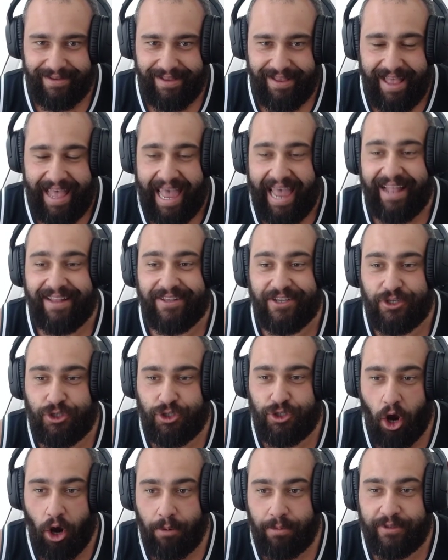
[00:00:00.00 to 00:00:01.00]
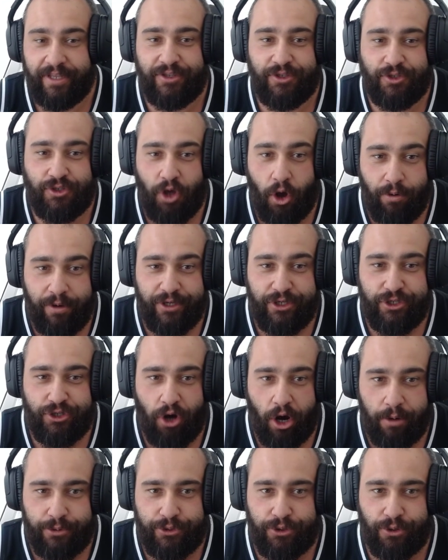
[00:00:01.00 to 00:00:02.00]
And the Tony
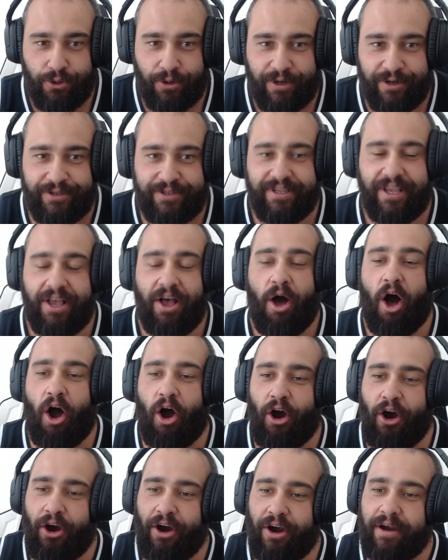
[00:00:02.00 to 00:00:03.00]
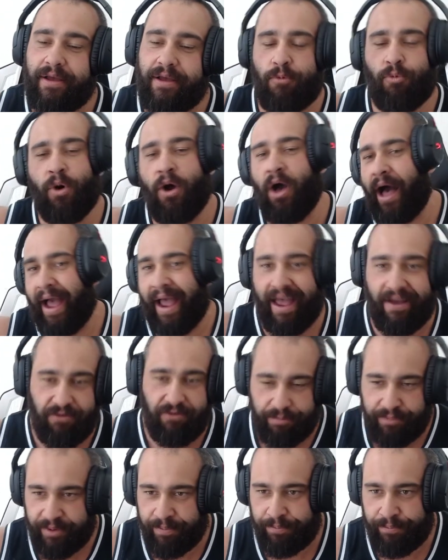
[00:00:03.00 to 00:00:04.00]
sharpshooters are, well, I
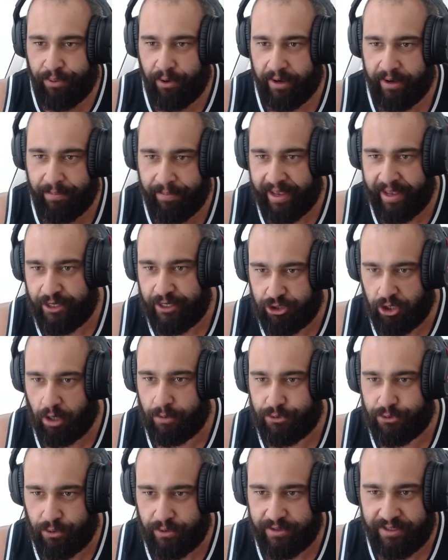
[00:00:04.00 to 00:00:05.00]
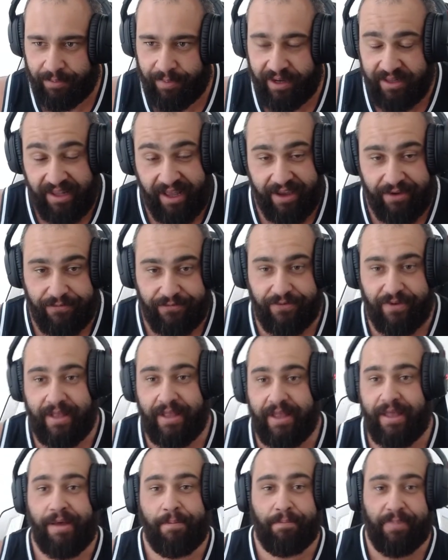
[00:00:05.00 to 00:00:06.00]
haven't been put in many sharpshooters in my life,
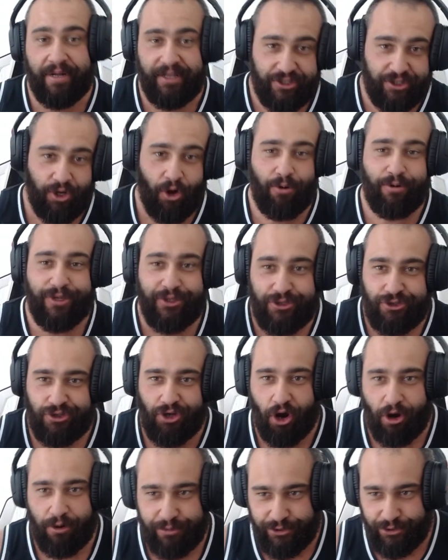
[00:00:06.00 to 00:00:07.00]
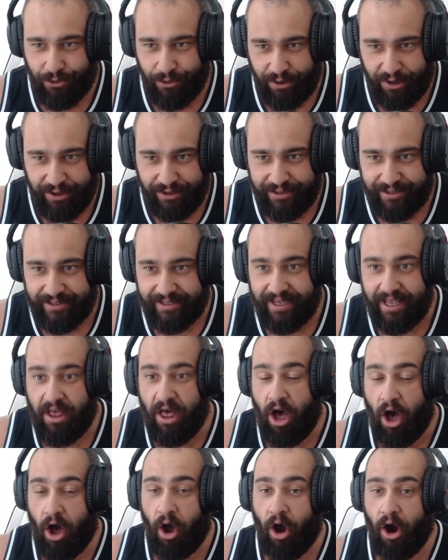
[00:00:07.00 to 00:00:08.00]
but Tony sharpshooters
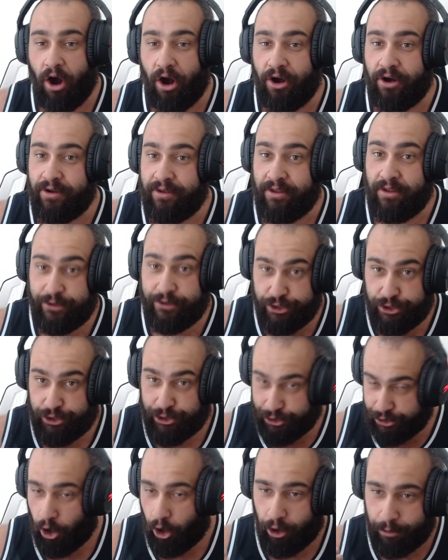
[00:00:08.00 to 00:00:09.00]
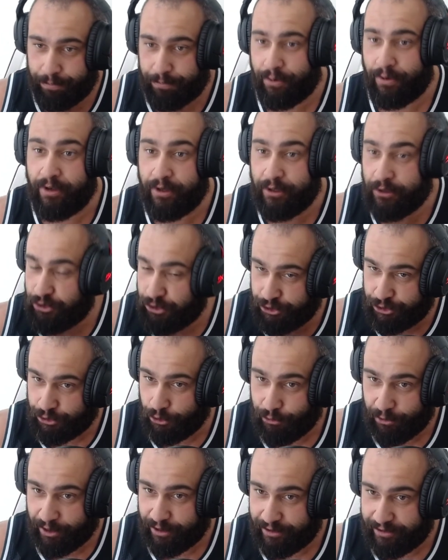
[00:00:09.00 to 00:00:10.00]
are sharp
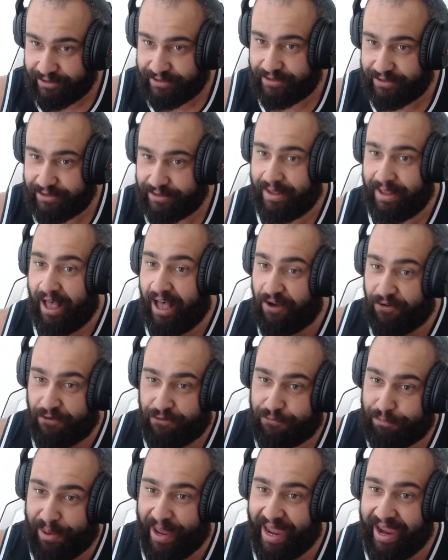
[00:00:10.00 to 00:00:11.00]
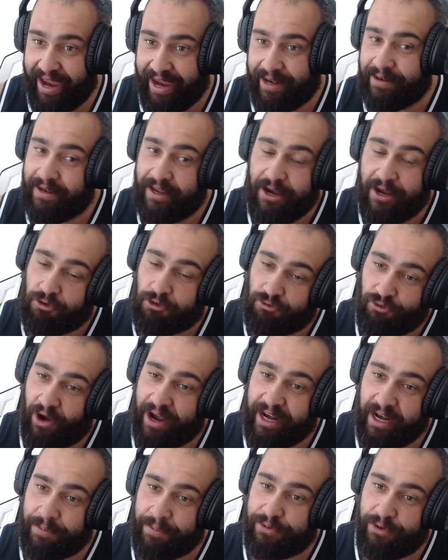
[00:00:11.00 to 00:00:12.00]
shooters of pain
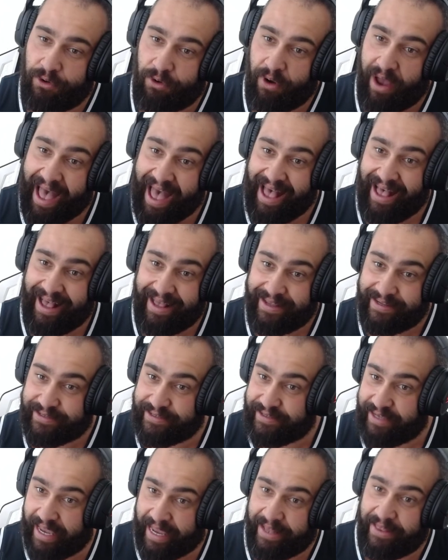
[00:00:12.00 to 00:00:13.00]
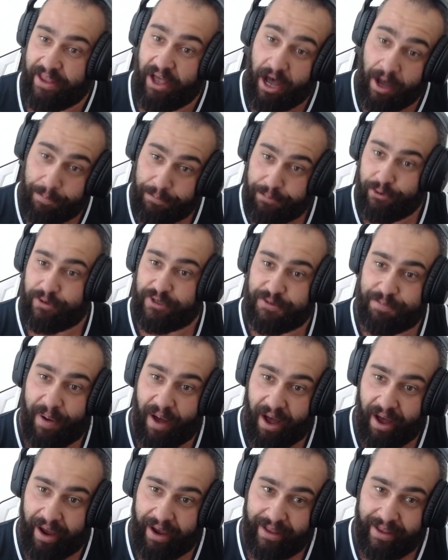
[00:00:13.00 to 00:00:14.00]
right up your ass and up your
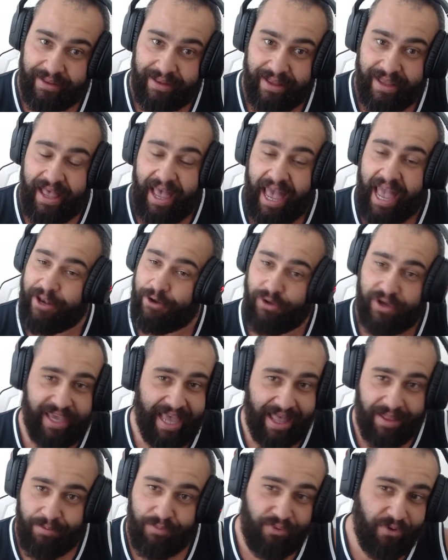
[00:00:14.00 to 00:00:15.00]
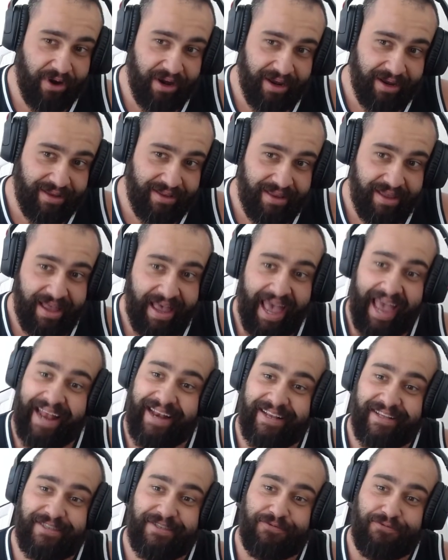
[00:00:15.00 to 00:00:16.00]
spine, and you can't breathe, and
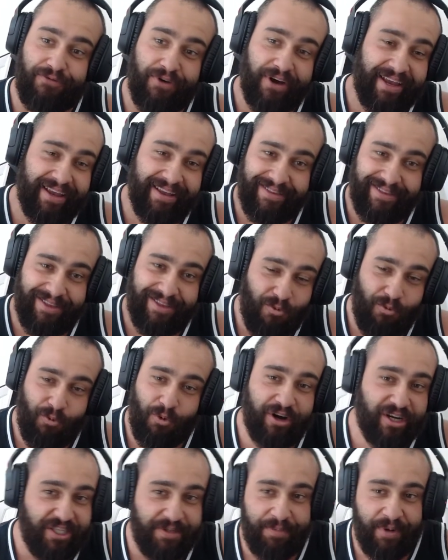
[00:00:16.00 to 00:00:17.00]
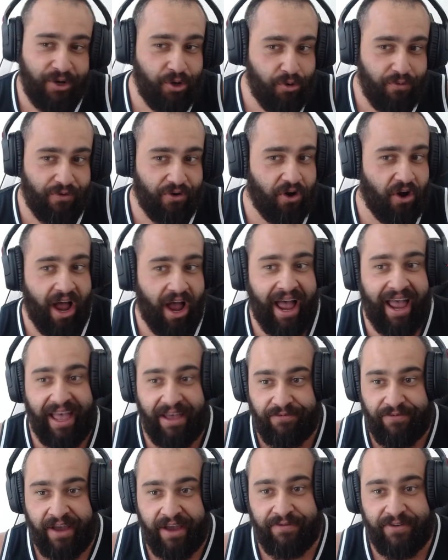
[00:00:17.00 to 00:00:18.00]
it's freaking the worst maneuver I
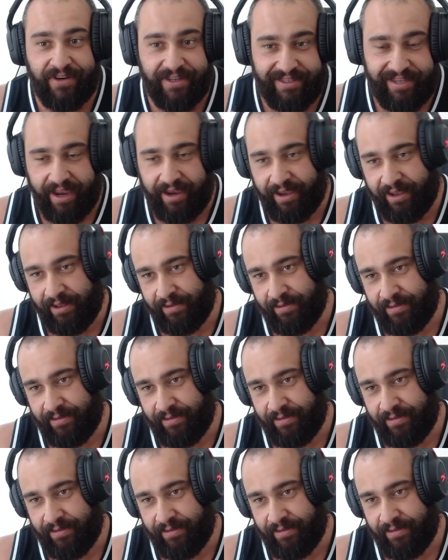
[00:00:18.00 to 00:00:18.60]
have ever taken.